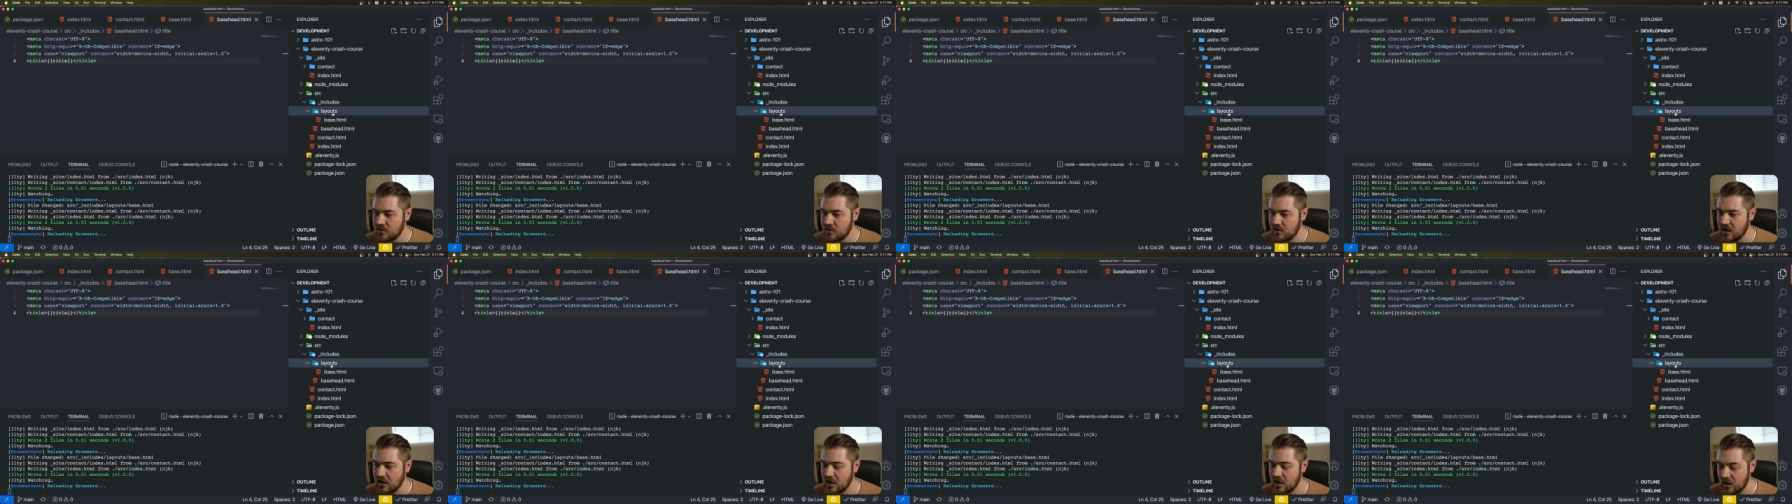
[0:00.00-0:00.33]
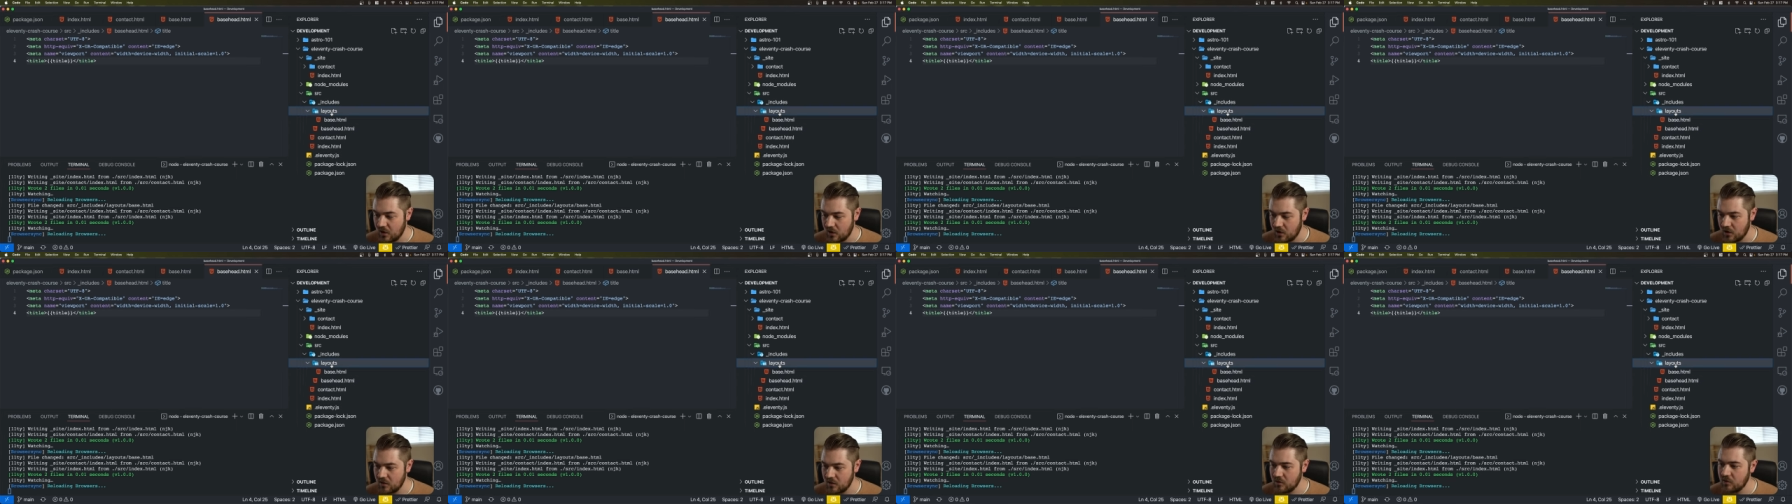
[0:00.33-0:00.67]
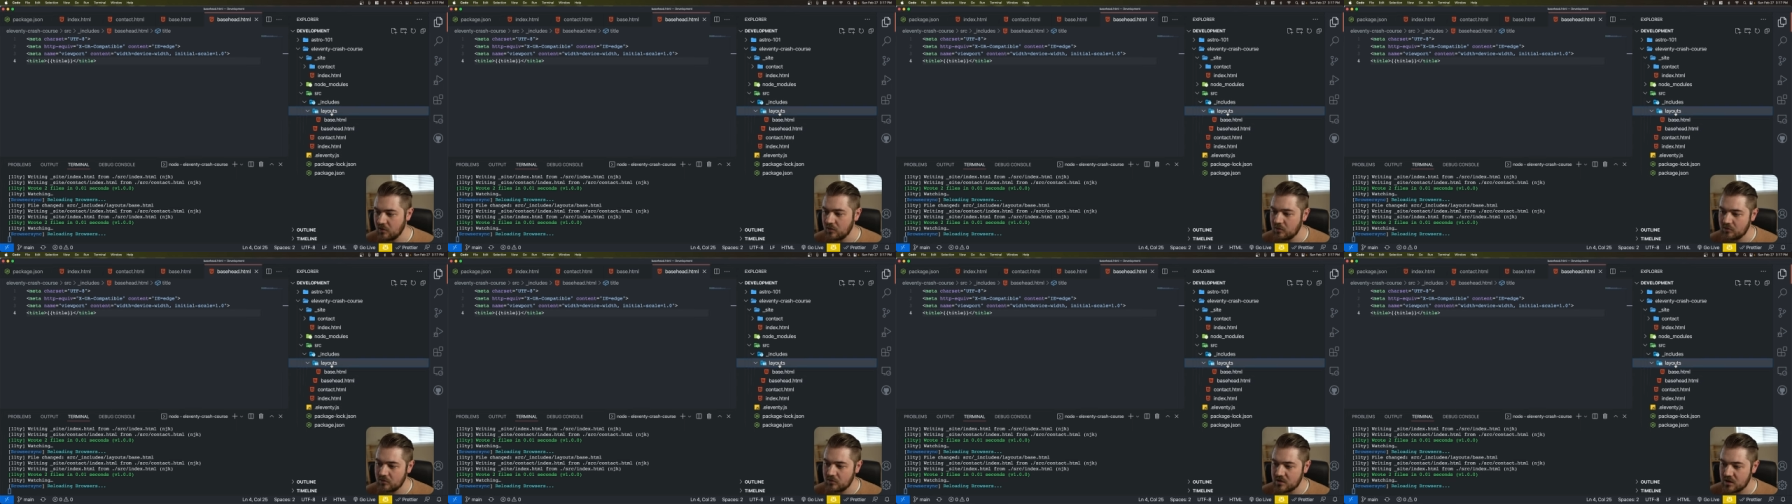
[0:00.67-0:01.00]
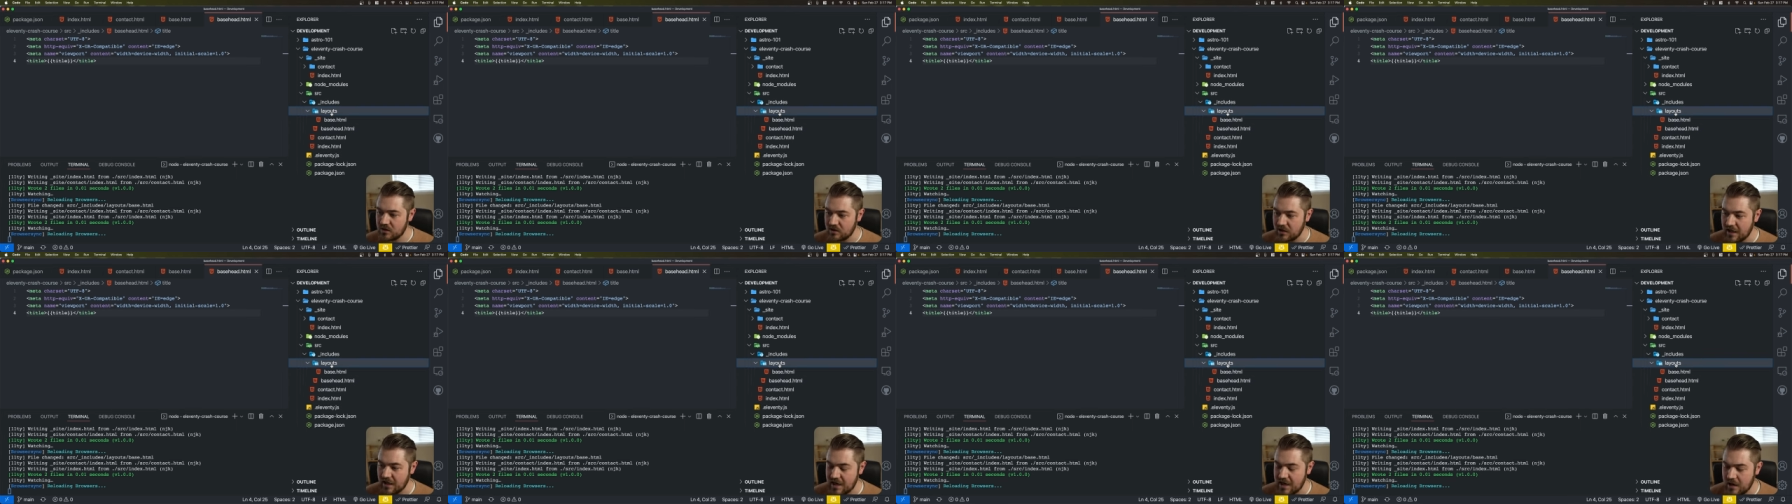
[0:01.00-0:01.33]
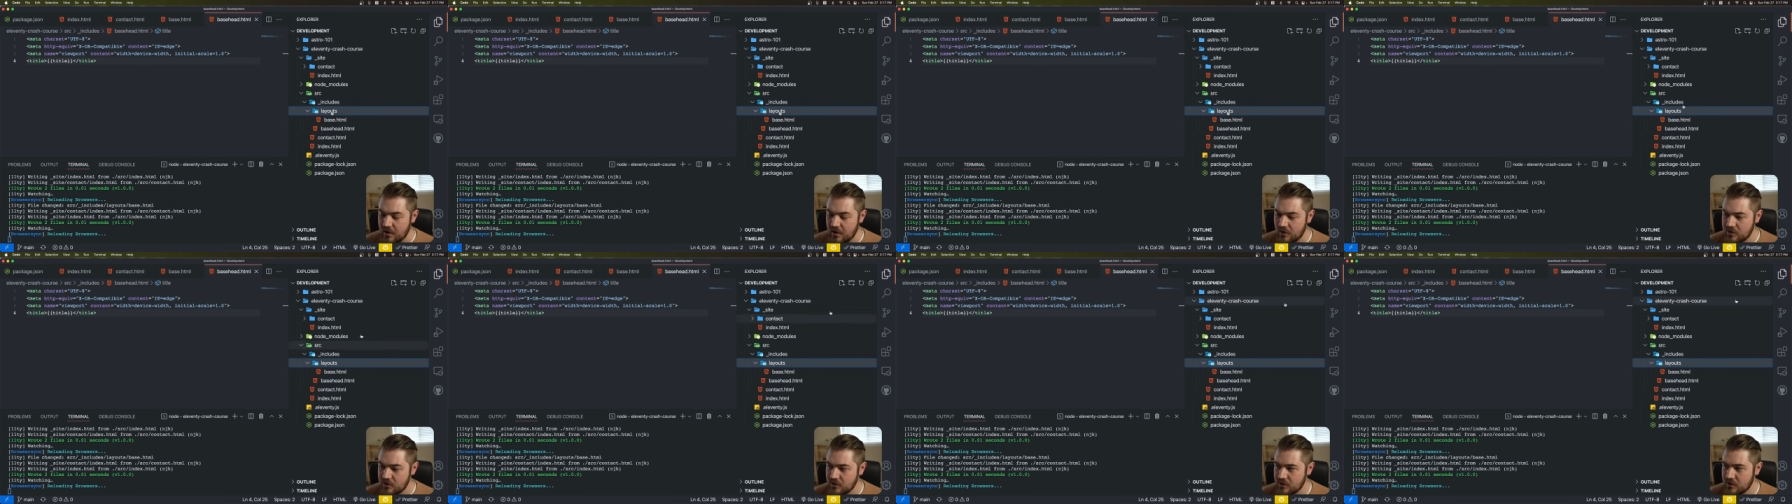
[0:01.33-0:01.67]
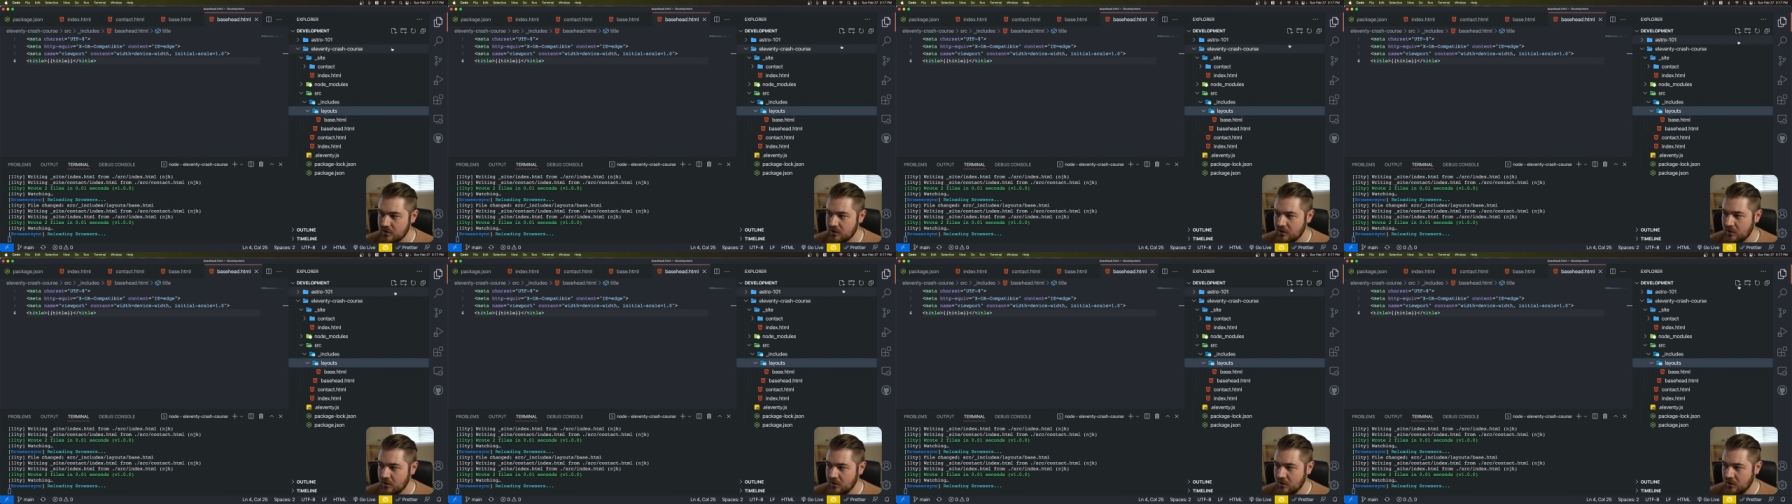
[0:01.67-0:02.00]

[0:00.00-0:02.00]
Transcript: here to layouts